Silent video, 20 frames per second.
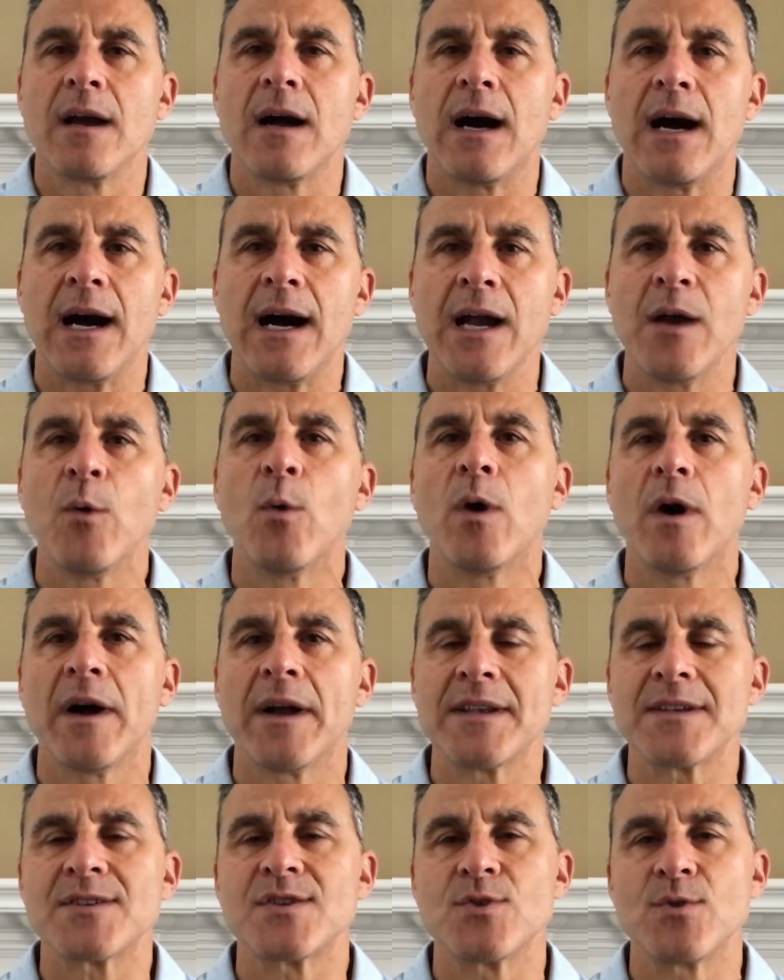I
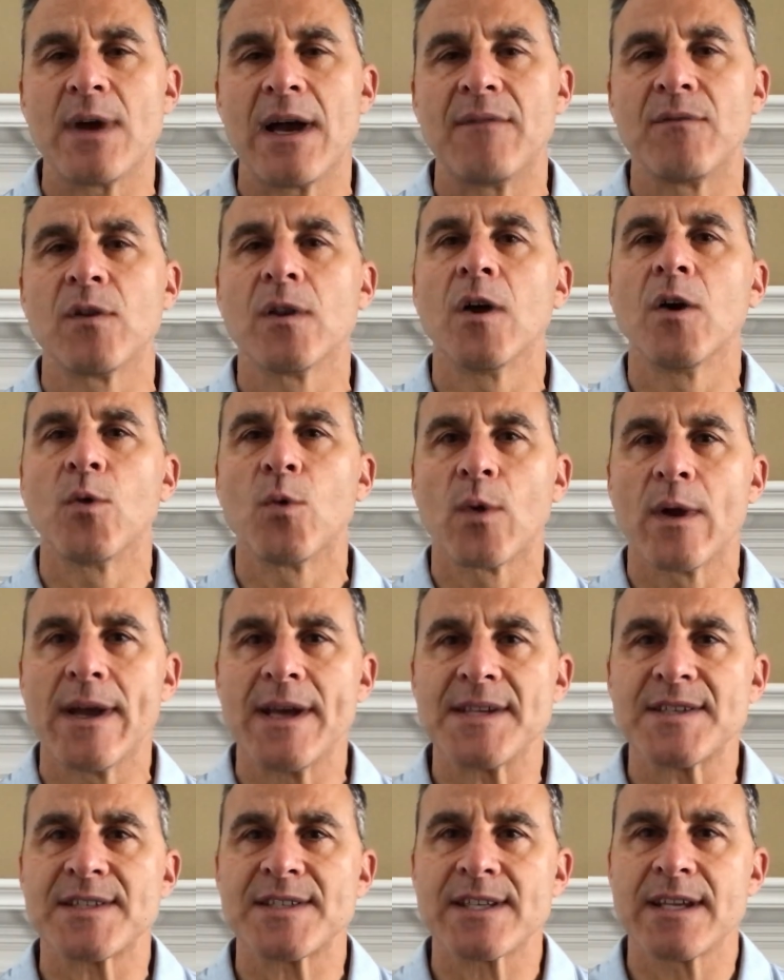want to have low
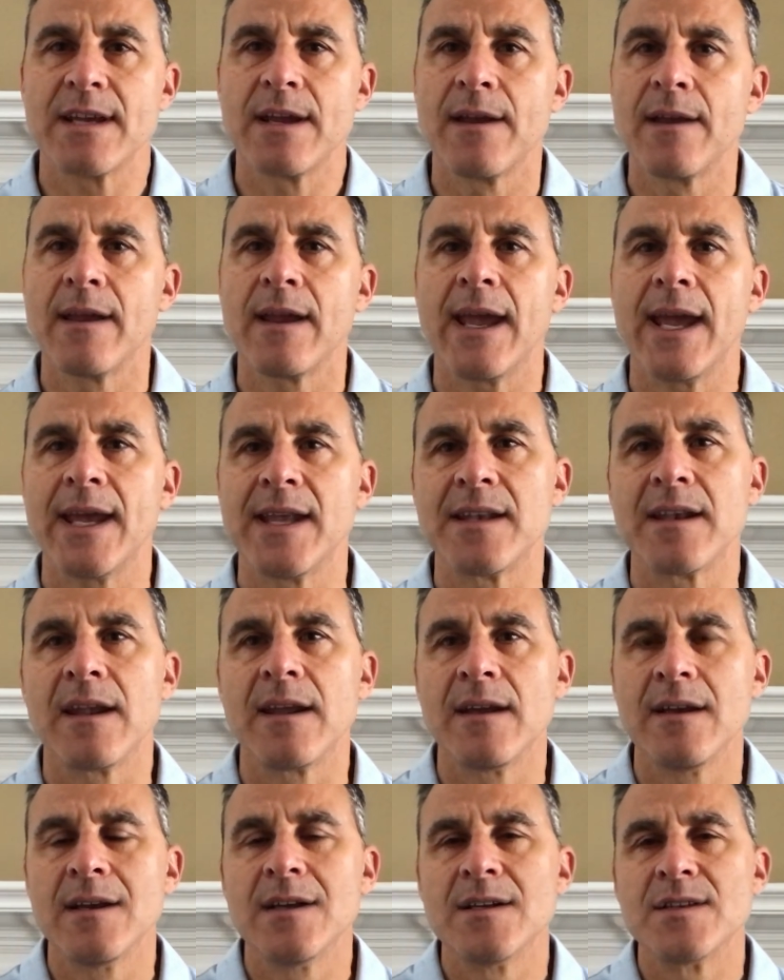risk. And
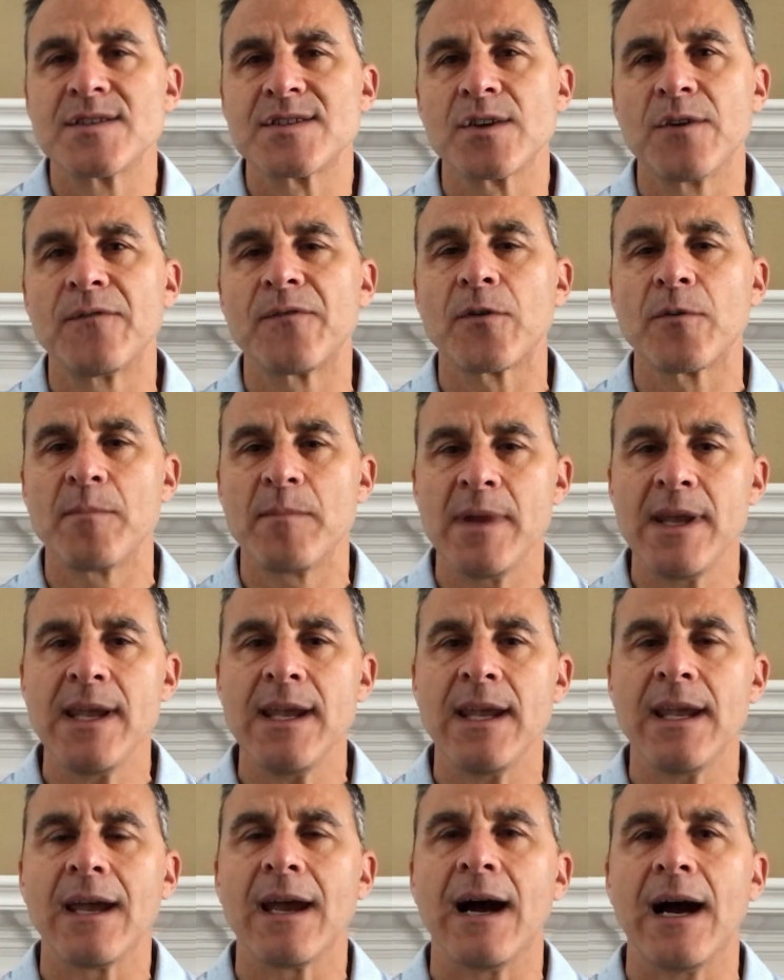so for
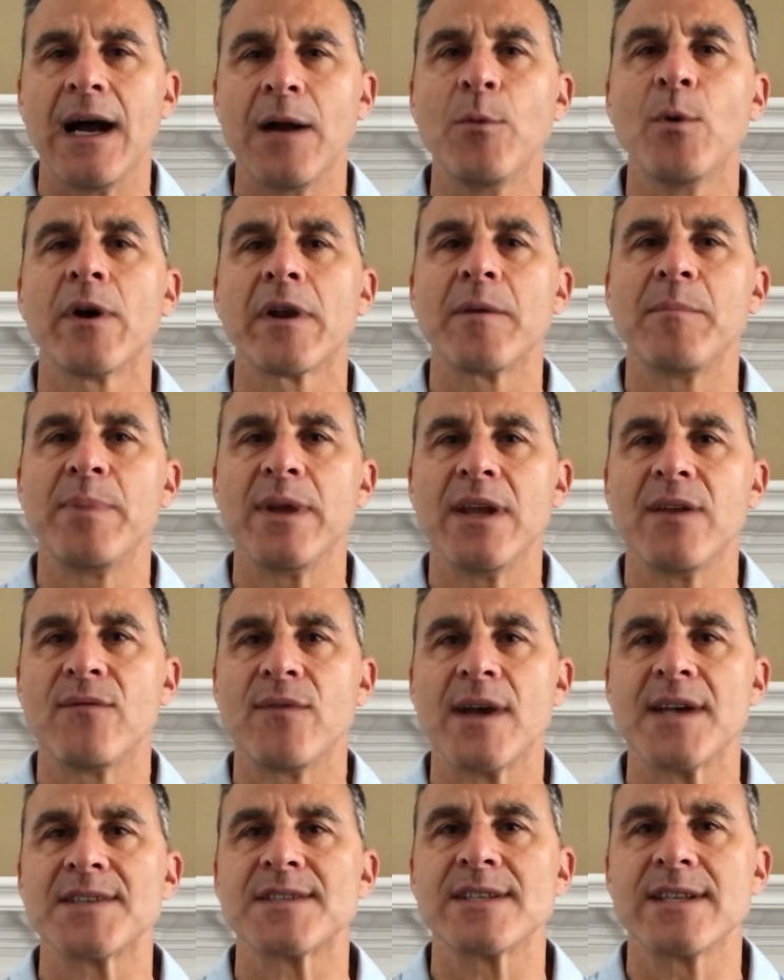me, I want to be
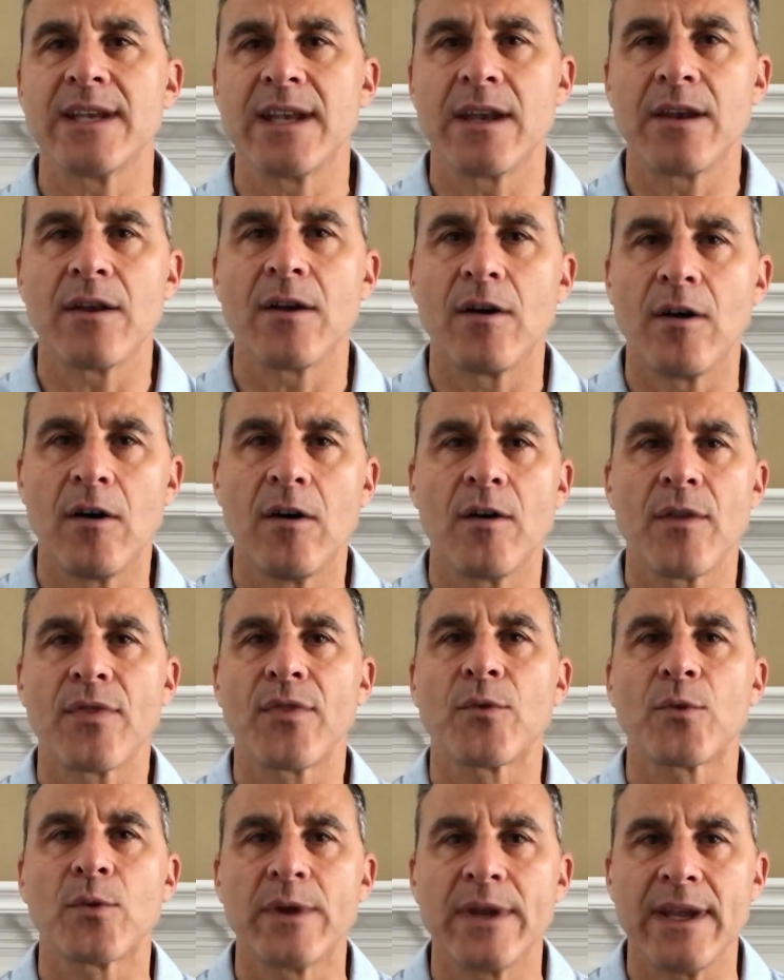invested in all
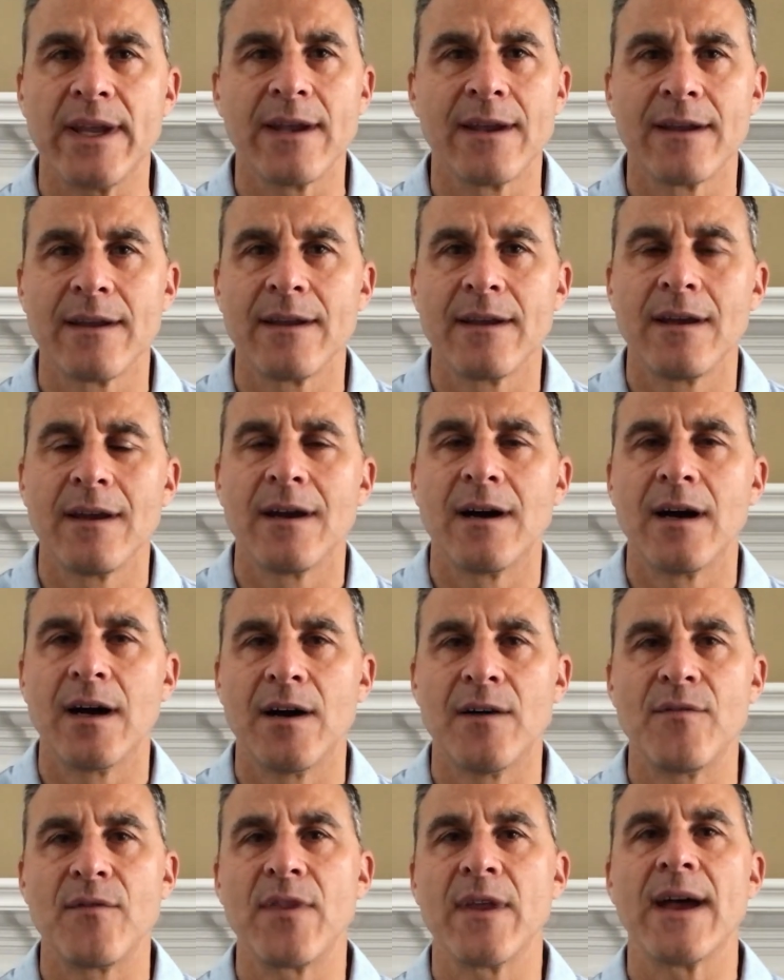three
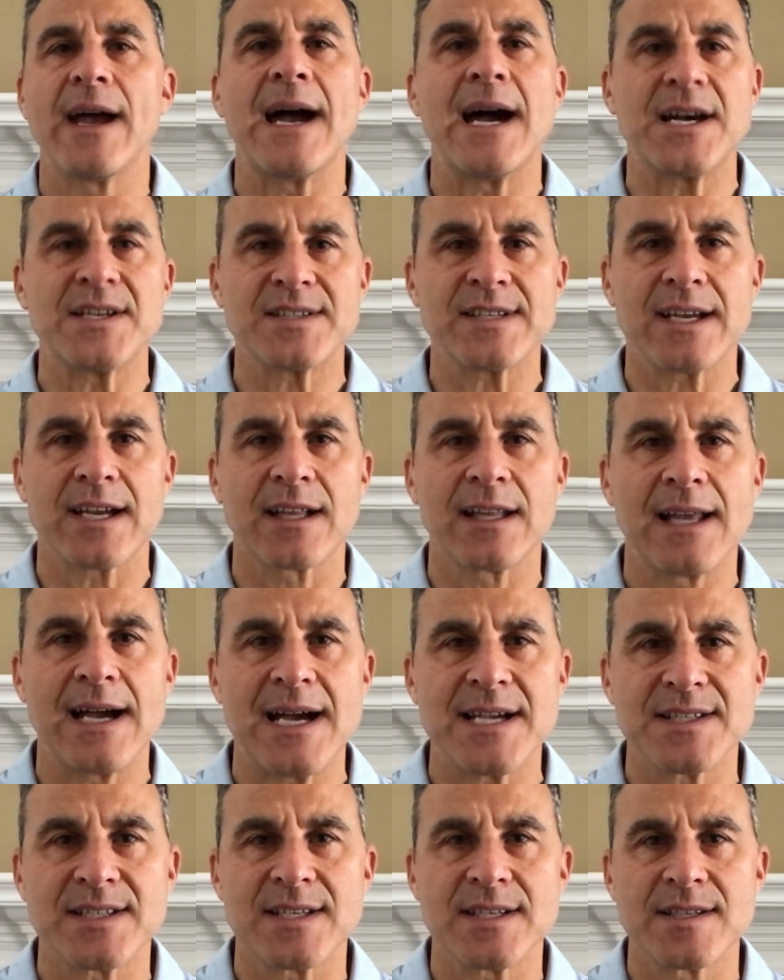of the asset
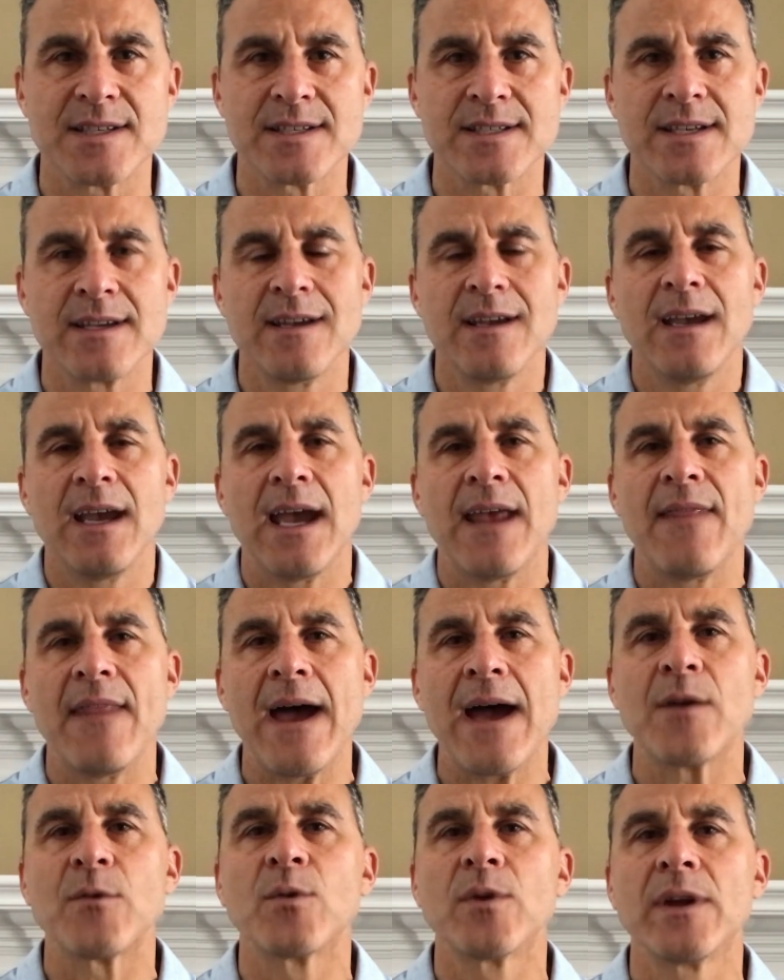classes. And
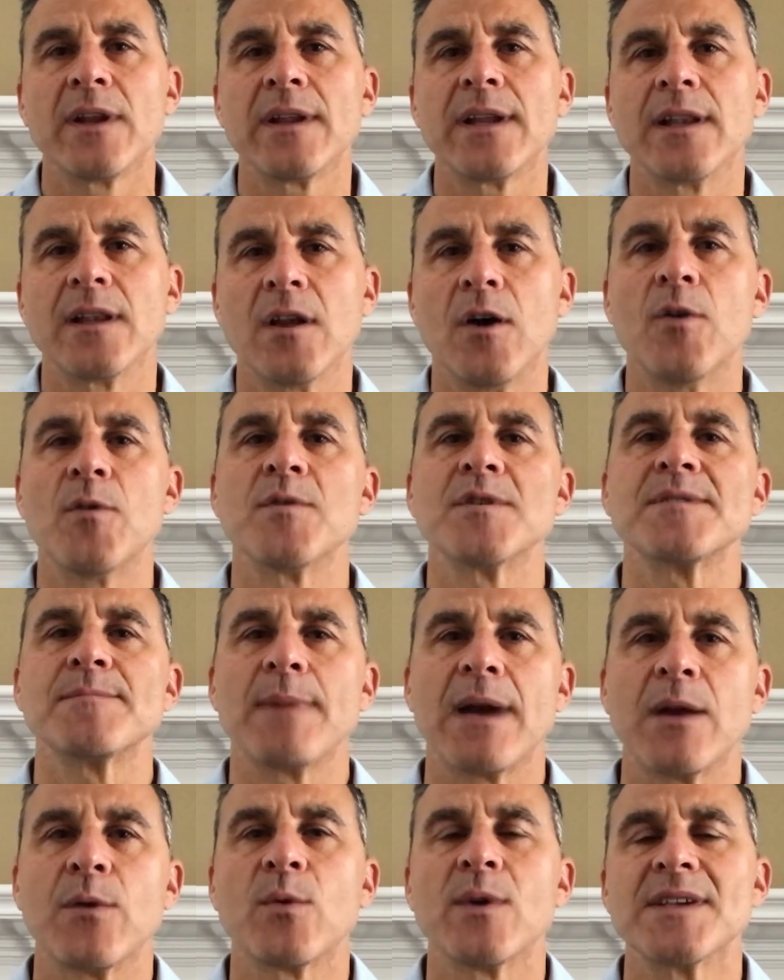that really lowers my
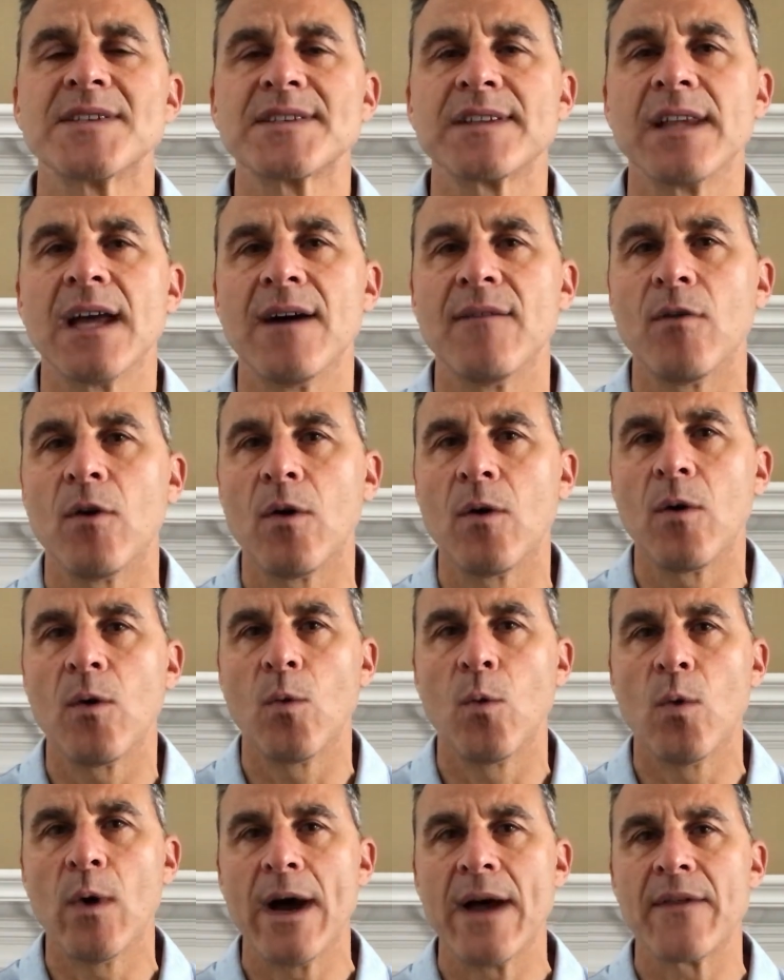risk level,
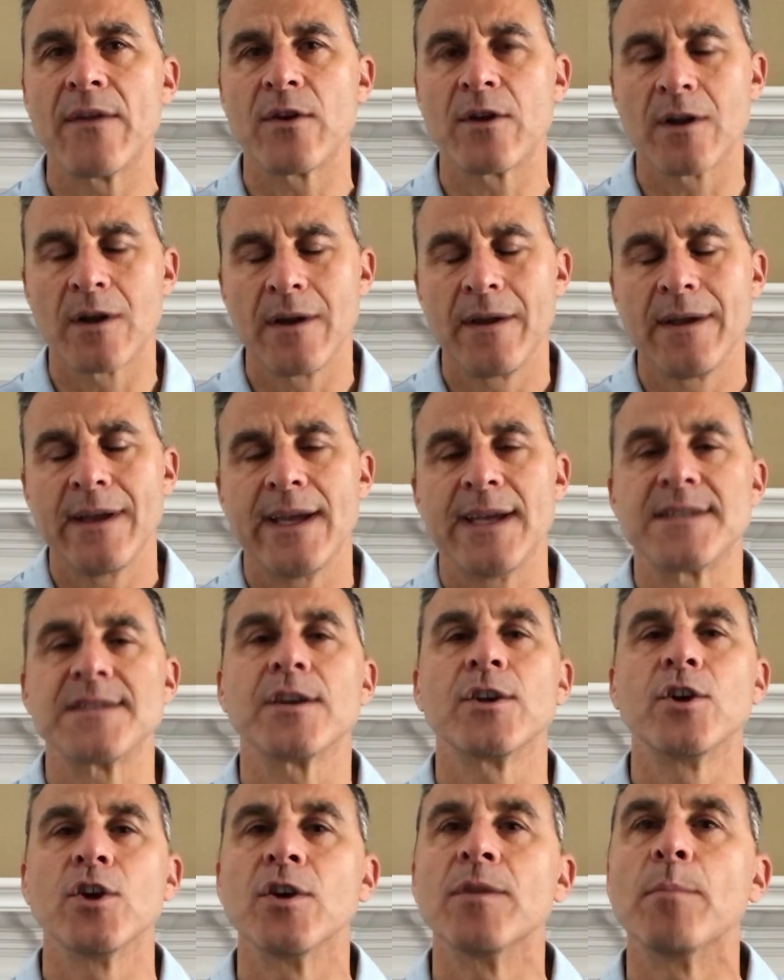whether it's a
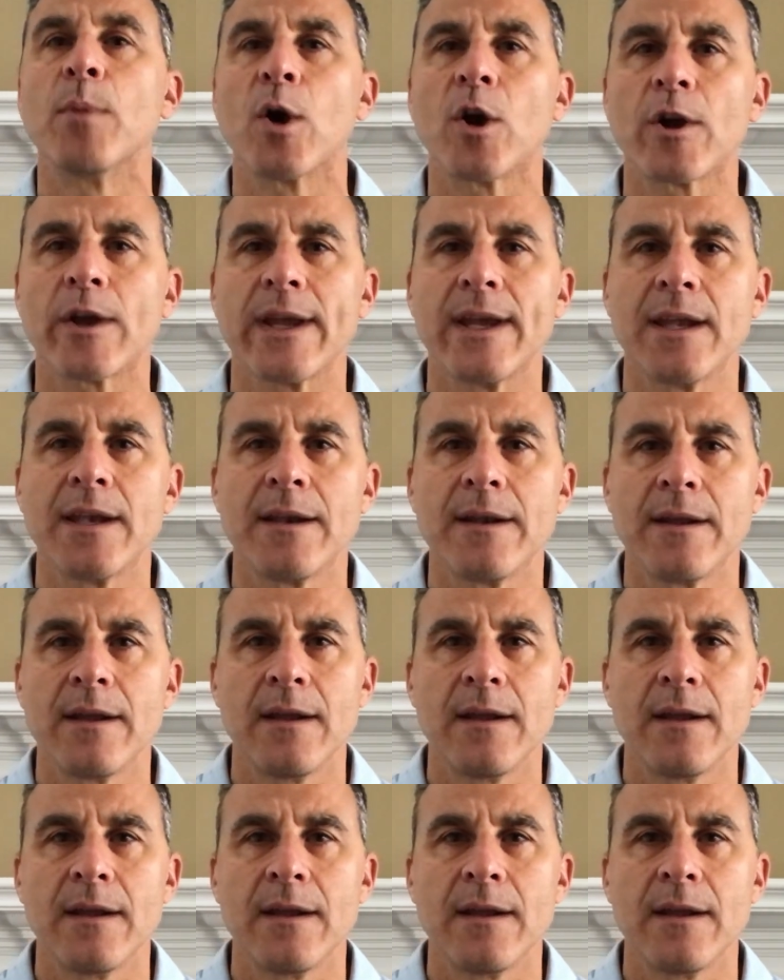good market.